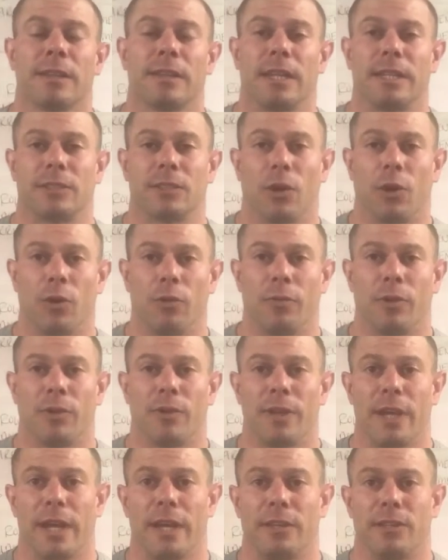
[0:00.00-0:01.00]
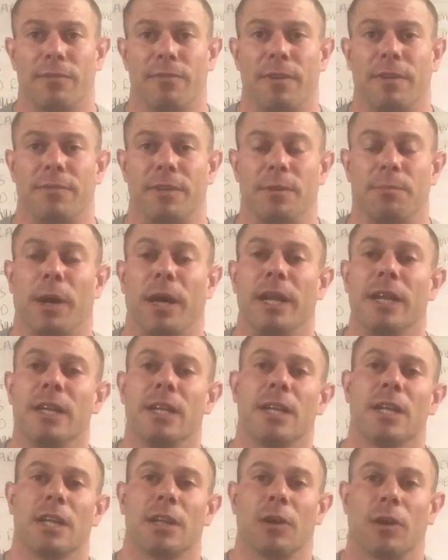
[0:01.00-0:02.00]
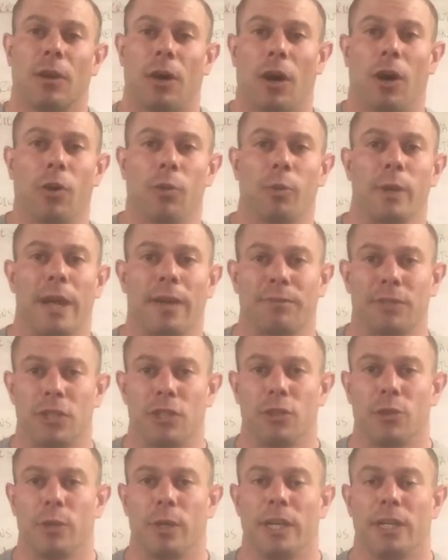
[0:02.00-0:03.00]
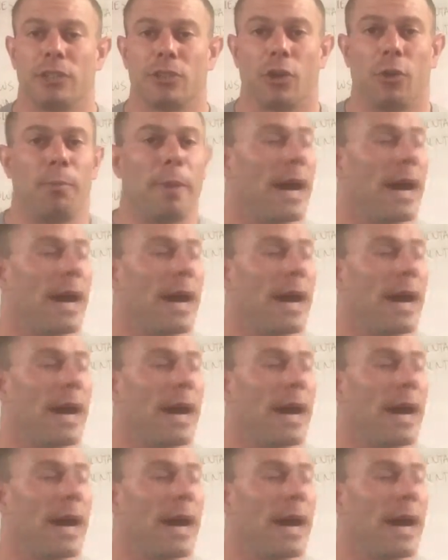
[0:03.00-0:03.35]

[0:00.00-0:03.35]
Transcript: that's over the age of 50. But all we have to do is go